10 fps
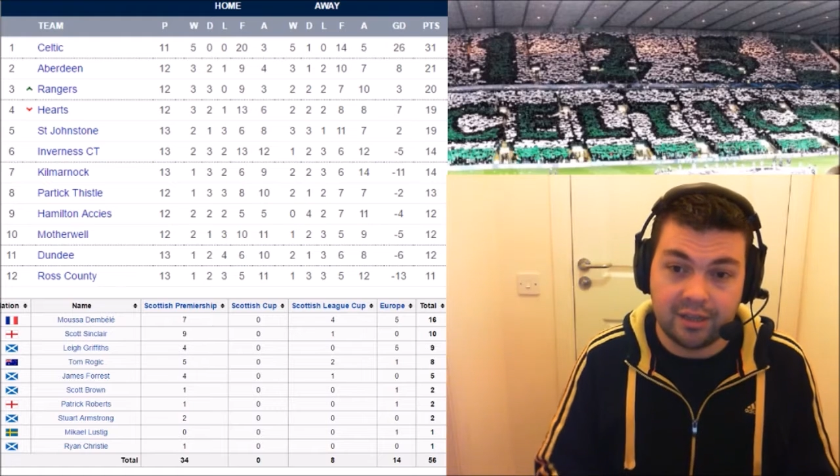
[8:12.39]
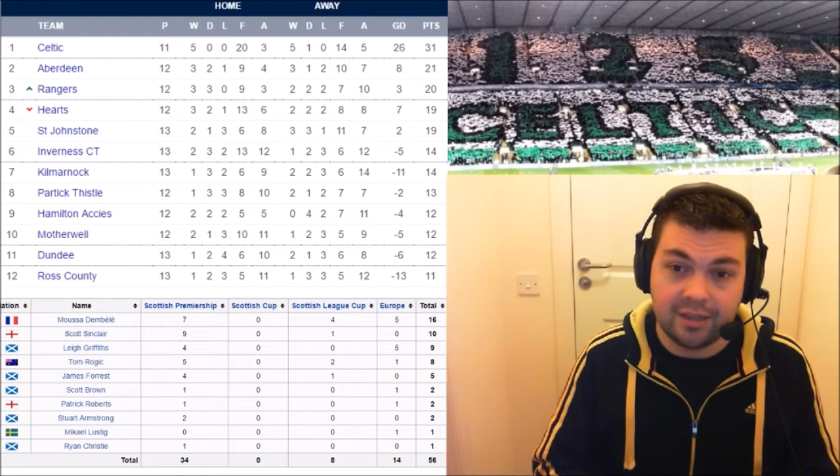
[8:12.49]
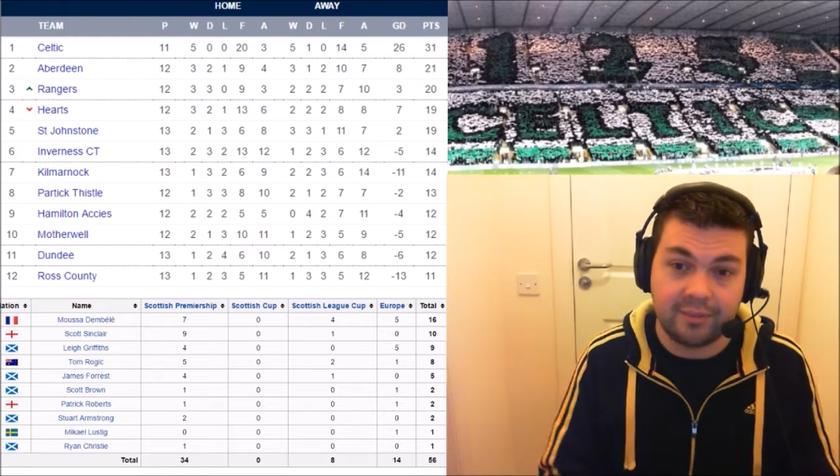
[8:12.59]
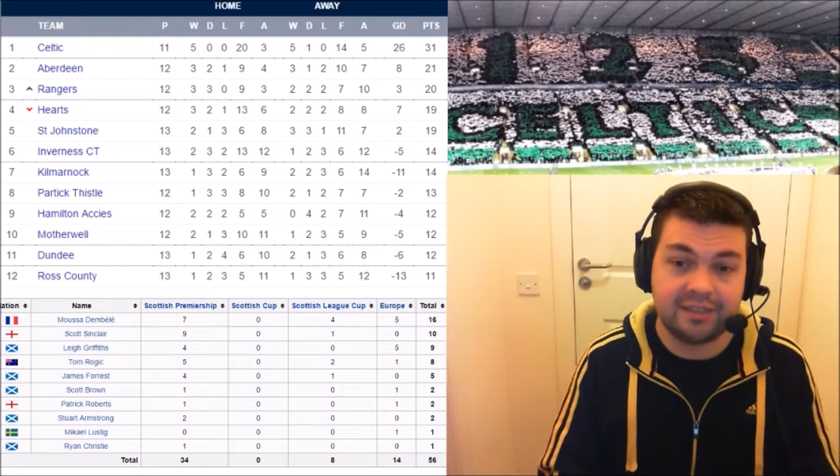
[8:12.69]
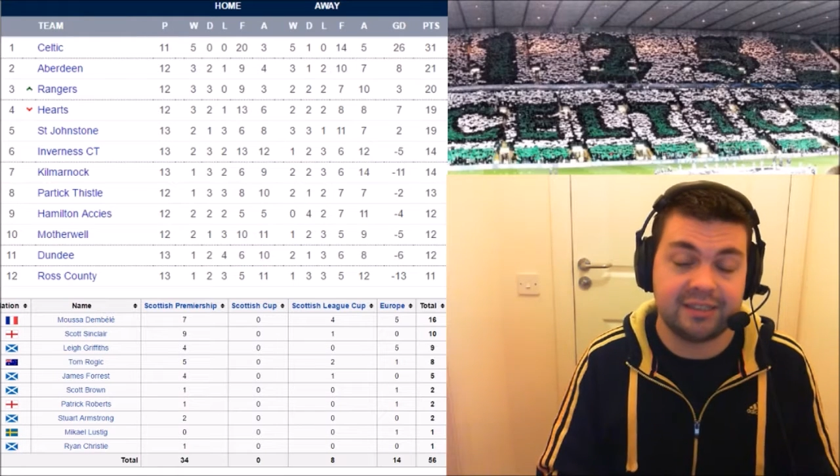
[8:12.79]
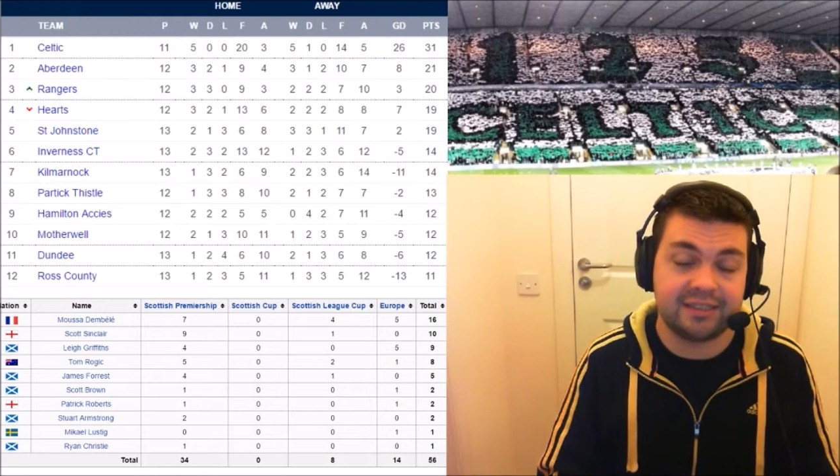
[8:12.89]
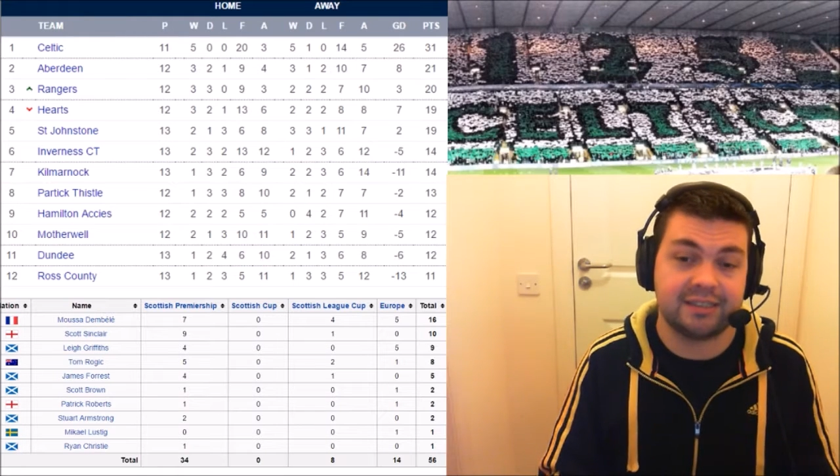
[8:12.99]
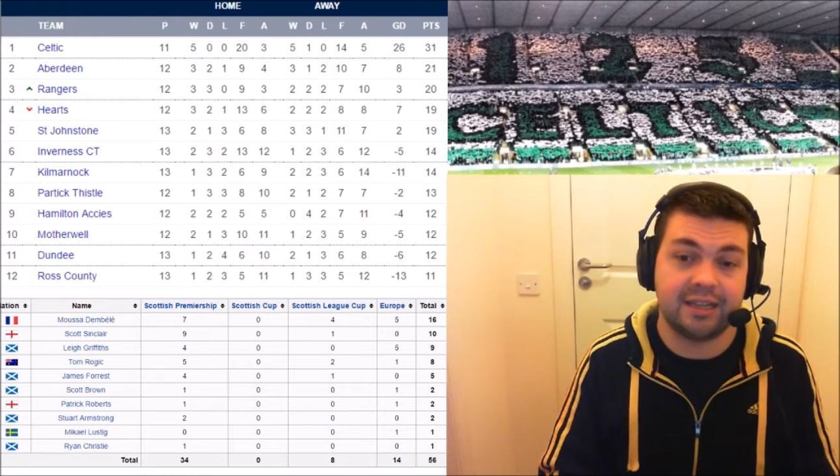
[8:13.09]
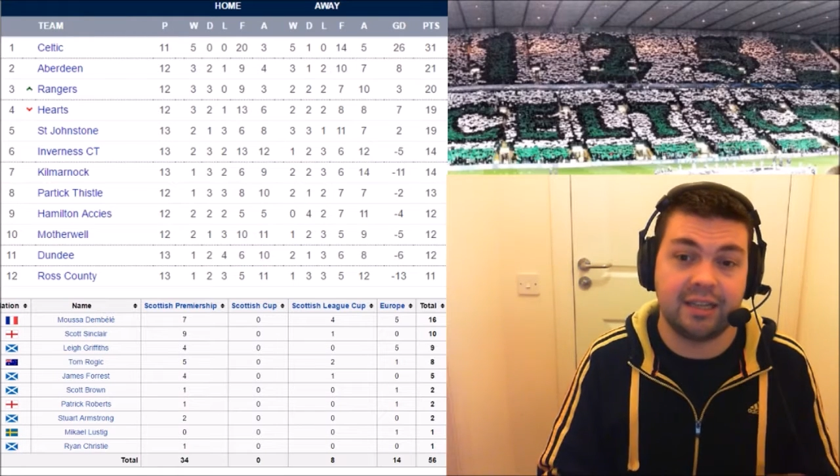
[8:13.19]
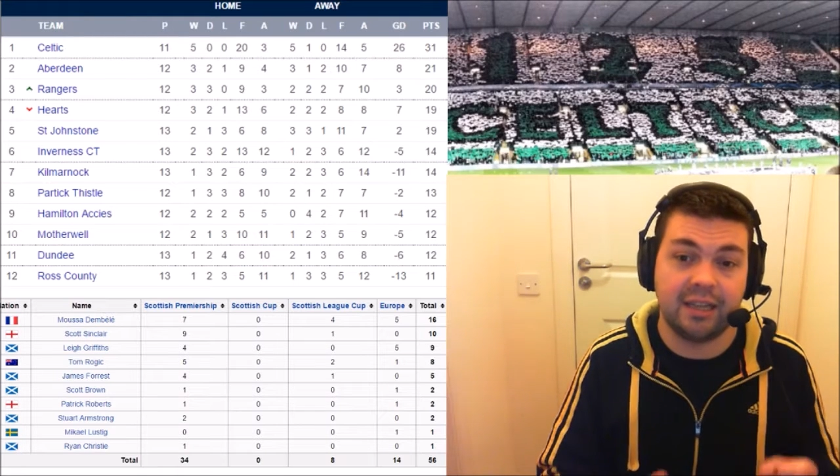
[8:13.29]
The Manchester
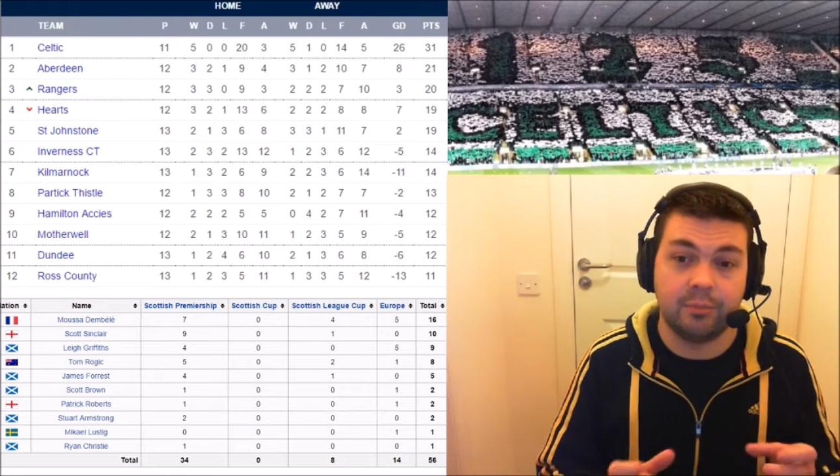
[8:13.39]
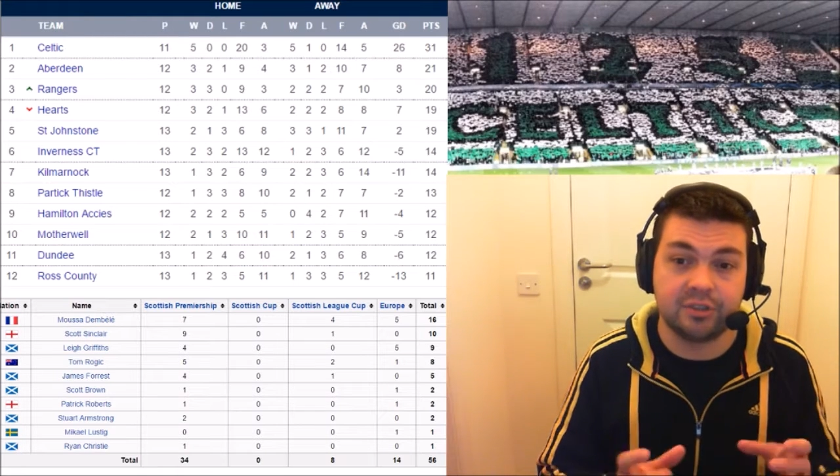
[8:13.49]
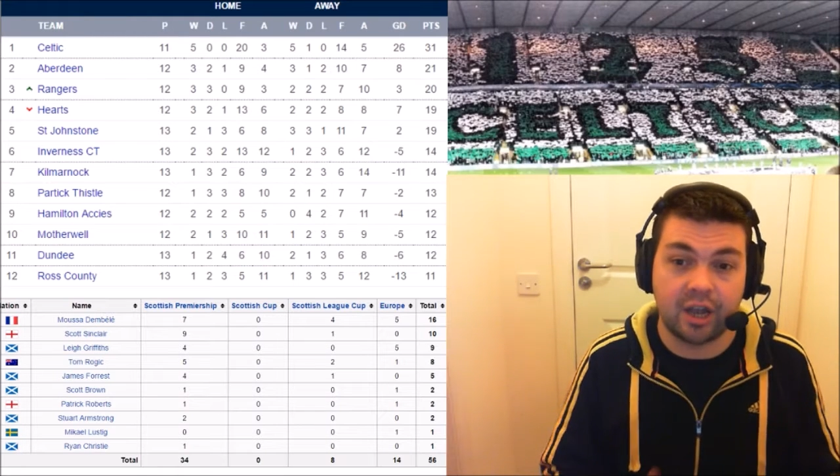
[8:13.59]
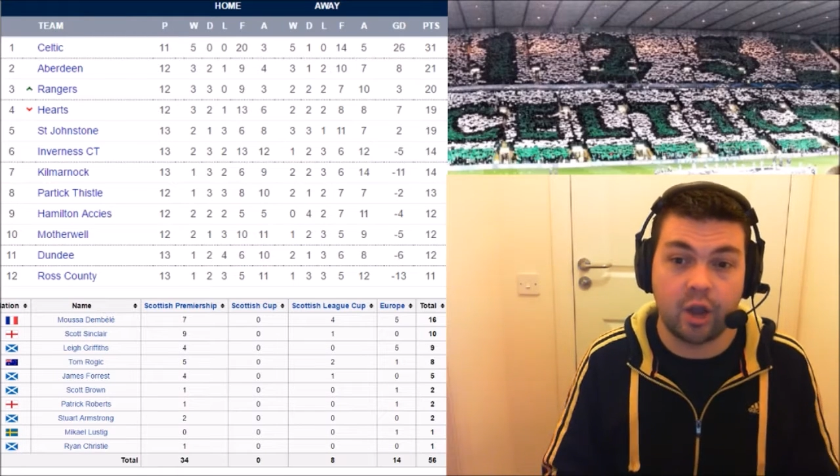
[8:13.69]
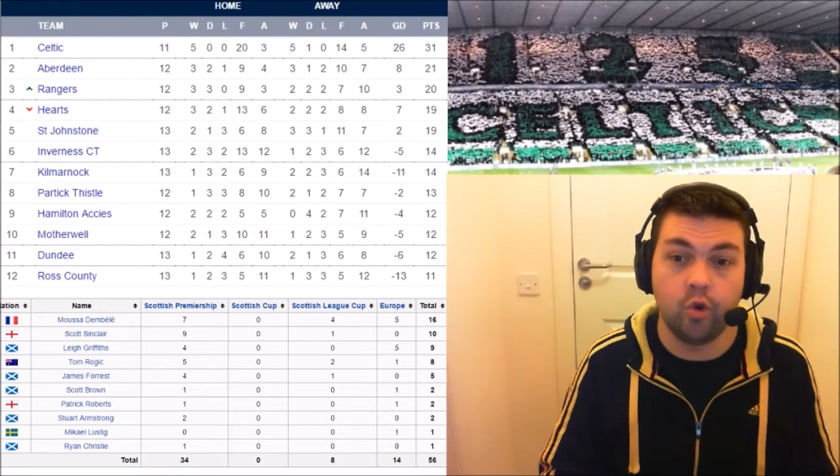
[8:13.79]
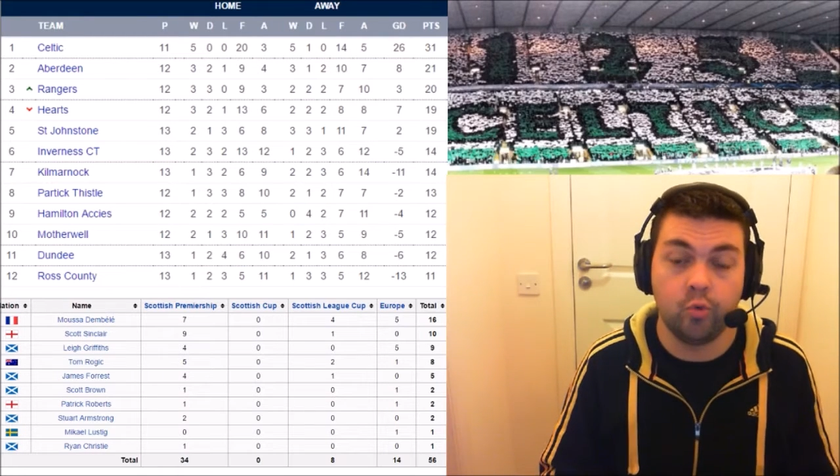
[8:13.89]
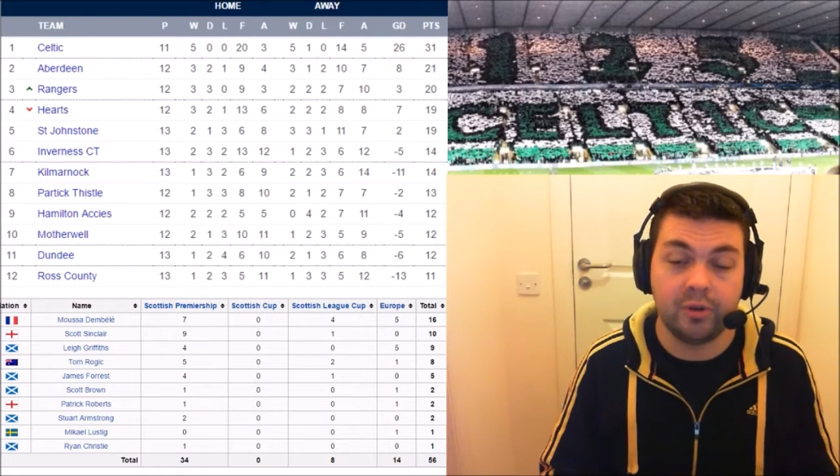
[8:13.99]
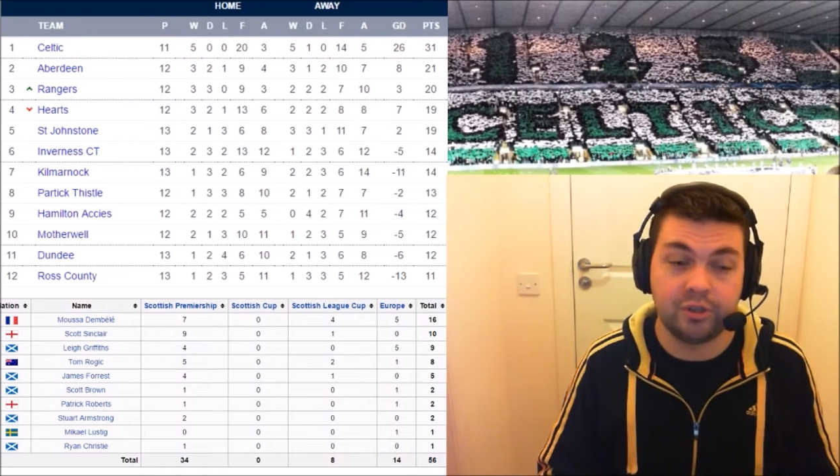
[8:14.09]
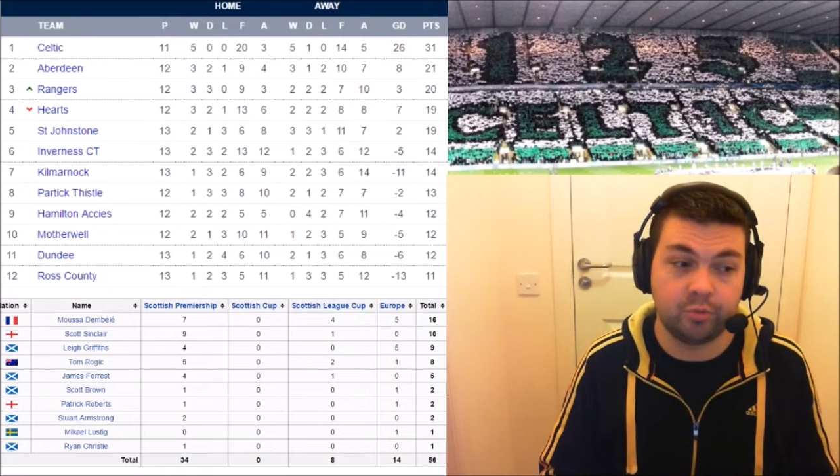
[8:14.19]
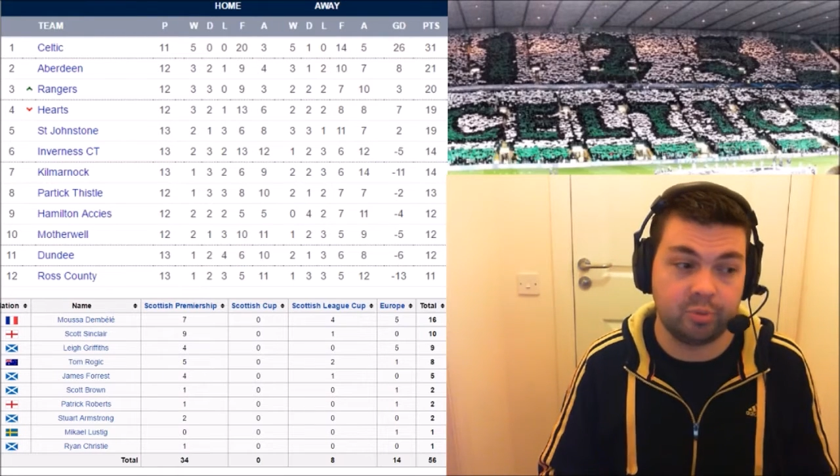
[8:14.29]
City game was how we
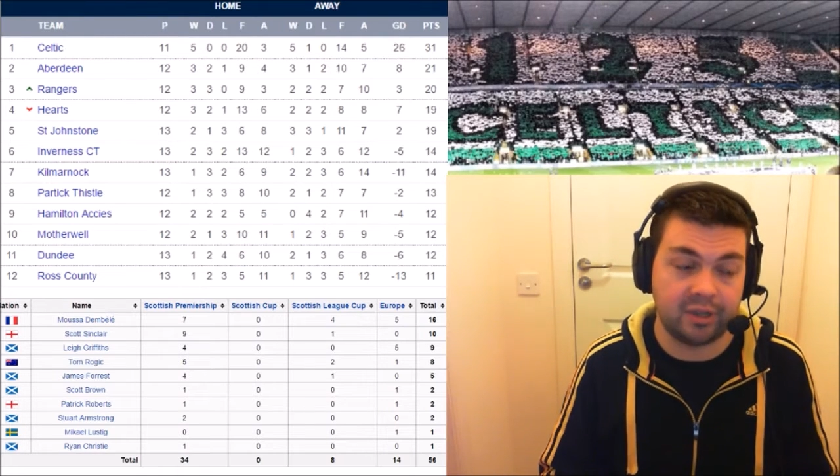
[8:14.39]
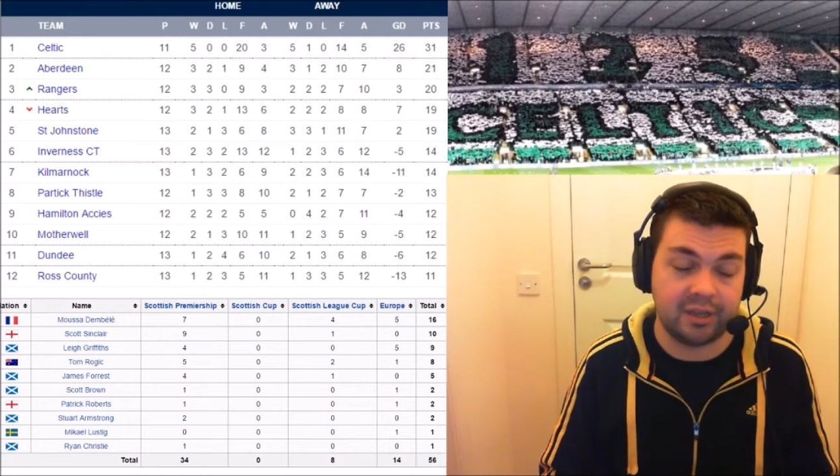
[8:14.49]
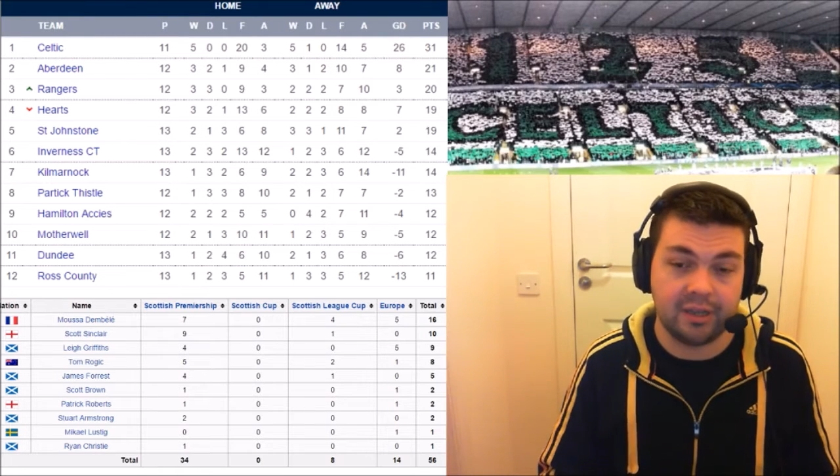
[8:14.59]
should play.